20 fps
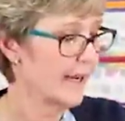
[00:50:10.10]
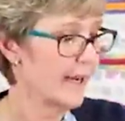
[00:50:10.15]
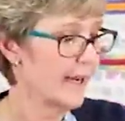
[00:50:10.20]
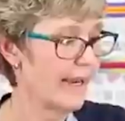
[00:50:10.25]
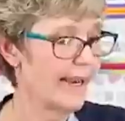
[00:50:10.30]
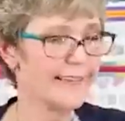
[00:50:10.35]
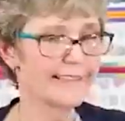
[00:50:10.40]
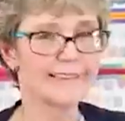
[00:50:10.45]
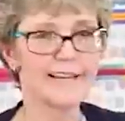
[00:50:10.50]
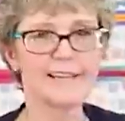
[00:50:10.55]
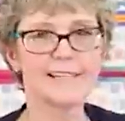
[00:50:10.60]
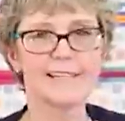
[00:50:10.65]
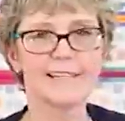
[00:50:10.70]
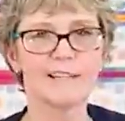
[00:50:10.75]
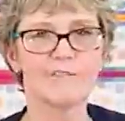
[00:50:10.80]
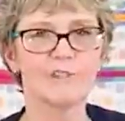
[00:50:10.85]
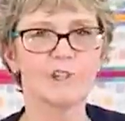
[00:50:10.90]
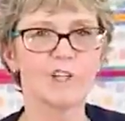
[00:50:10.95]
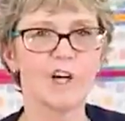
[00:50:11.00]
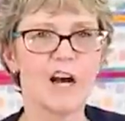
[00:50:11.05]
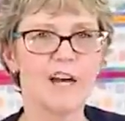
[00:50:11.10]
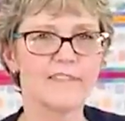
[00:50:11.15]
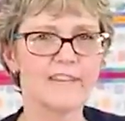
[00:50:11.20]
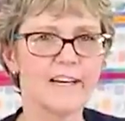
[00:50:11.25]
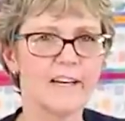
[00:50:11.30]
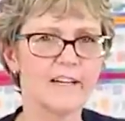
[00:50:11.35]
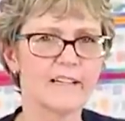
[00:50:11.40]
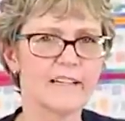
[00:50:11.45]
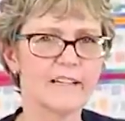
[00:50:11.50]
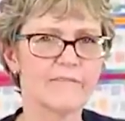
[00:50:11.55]
And Leslie, if you're on
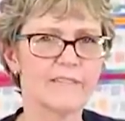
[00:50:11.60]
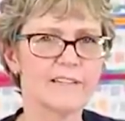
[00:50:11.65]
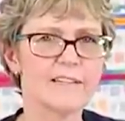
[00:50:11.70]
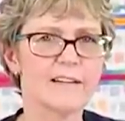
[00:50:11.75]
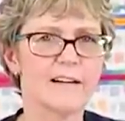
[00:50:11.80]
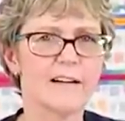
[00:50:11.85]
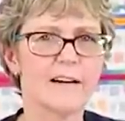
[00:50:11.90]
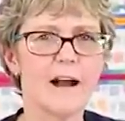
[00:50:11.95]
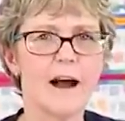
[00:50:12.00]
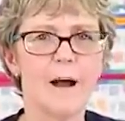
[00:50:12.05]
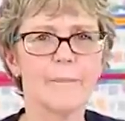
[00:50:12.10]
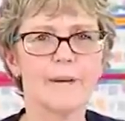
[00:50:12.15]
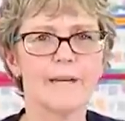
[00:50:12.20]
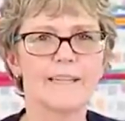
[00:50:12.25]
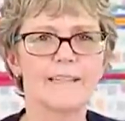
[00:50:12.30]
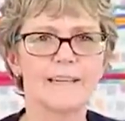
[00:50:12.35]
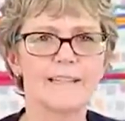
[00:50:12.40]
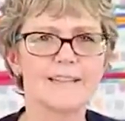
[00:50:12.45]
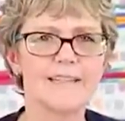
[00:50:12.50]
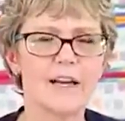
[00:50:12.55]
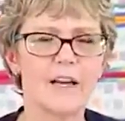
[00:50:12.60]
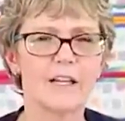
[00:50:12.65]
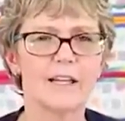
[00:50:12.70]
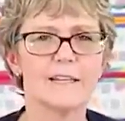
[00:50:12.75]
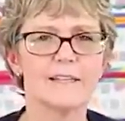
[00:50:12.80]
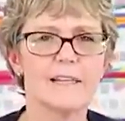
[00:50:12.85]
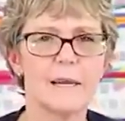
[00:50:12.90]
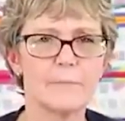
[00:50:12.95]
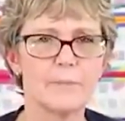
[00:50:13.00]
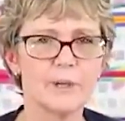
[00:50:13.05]
there, give us a comment and tell
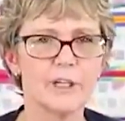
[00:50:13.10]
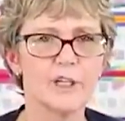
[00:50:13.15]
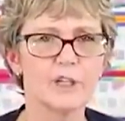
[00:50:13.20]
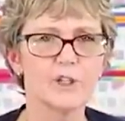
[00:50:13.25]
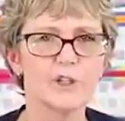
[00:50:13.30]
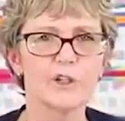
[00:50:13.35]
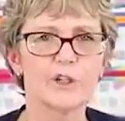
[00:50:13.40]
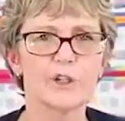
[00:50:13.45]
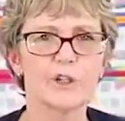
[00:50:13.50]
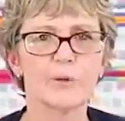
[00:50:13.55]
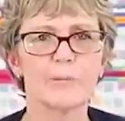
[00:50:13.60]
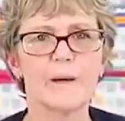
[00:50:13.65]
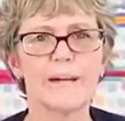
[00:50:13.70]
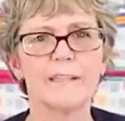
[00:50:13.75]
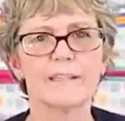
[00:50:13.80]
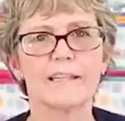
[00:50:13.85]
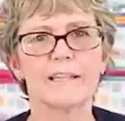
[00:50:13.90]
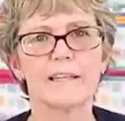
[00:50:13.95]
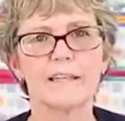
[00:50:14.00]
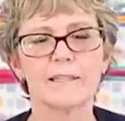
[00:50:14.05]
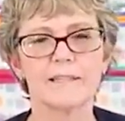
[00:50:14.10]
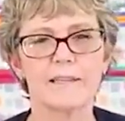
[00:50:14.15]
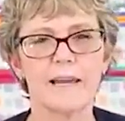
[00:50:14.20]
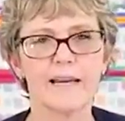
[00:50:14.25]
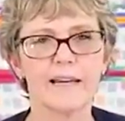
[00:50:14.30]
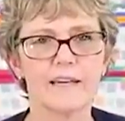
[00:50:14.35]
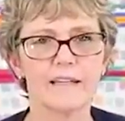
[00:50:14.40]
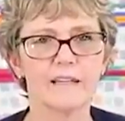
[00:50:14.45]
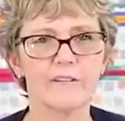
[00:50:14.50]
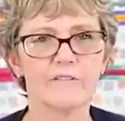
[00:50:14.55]
us. I'm pretty sure you made the
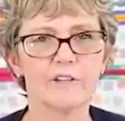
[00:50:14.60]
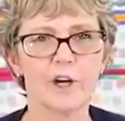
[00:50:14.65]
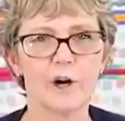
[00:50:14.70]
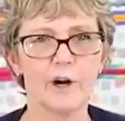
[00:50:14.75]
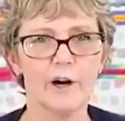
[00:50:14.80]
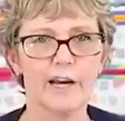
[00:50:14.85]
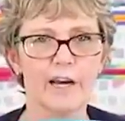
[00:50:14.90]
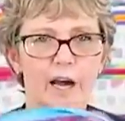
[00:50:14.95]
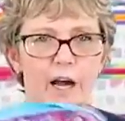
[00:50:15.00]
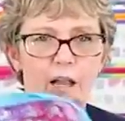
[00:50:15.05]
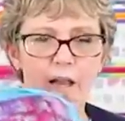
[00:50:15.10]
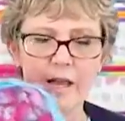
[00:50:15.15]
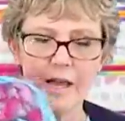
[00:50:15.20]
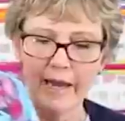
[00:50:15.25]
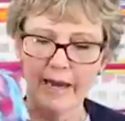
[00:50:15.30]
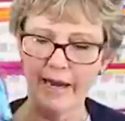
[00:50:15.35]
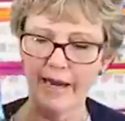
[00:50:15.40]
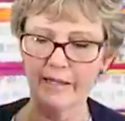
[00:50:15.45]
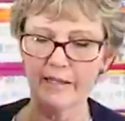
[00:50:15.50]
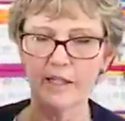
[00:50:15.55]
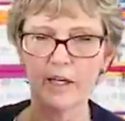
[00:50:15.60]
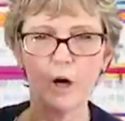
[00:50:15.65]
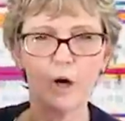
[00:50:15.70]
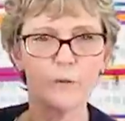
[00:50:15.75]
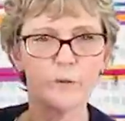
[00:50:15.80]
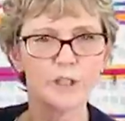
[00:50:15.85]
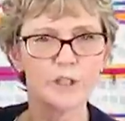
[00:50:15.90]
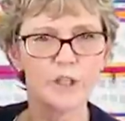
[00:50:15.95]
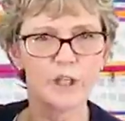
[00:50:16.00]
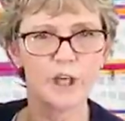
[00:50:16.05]
executive carryall, and the
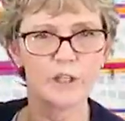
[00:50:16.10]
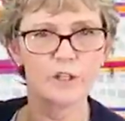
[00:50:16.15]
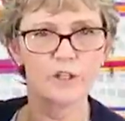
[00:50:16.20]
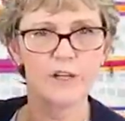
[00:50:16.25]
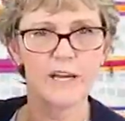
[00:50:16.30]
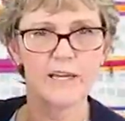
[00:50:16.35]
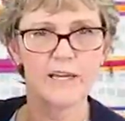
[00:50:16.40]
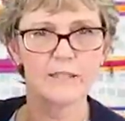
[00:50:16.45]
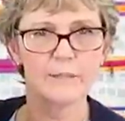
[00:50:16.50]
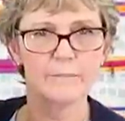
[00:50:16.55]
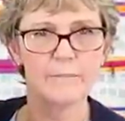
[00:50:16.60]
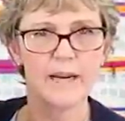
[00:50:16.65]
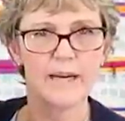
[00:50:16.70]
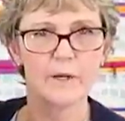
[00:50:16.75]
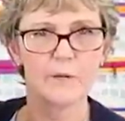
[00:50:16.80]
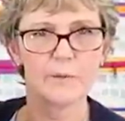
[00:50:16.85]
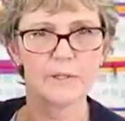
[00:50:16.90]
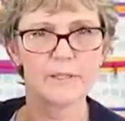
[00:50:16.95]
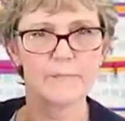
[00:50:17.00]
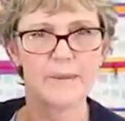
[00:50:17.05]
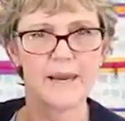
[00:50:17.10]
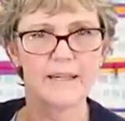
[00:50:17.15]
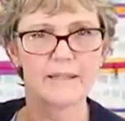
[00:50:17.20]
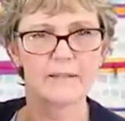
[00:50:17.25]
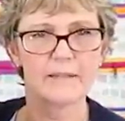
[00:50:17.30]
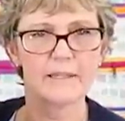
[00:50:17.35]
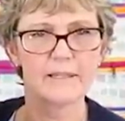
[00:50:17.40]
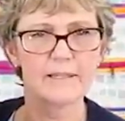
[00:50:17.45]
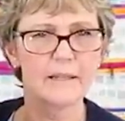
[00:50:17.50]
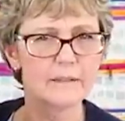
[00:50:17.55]
only change you had to make was
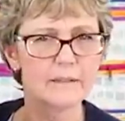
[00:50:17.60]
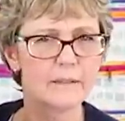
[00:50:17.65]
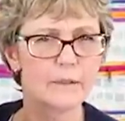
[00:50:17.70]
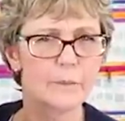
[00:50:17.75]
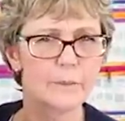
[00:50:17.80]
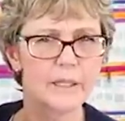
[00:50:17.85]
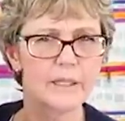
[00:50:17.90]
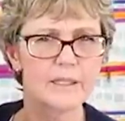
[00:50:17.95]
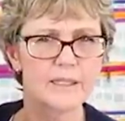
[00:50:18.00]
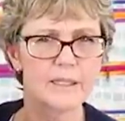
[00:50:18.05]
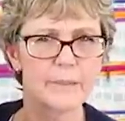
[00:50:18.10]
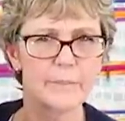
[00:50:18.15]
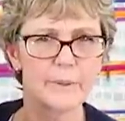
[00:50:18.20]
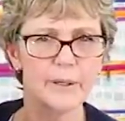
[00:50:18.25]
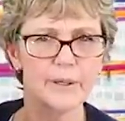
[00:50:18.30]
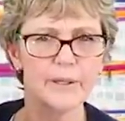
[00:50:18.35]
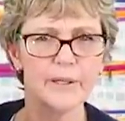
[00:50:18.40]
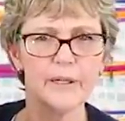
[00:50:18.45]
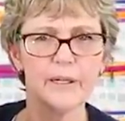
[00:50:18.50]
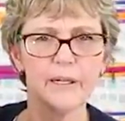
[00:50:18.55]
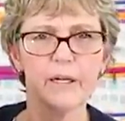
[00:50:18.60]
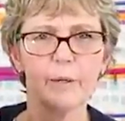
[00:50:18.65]
make this a little bit deeper.